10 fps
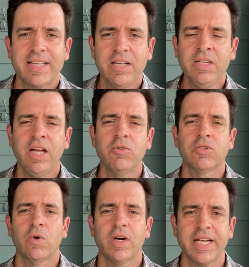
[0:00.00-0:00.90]
the Hilton Head
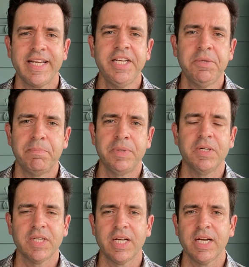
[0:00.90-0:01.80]
Resort, each
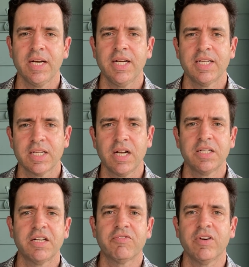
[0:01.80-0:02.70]
building is a little
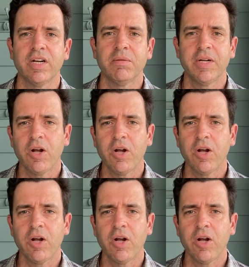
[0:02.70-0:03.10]
different.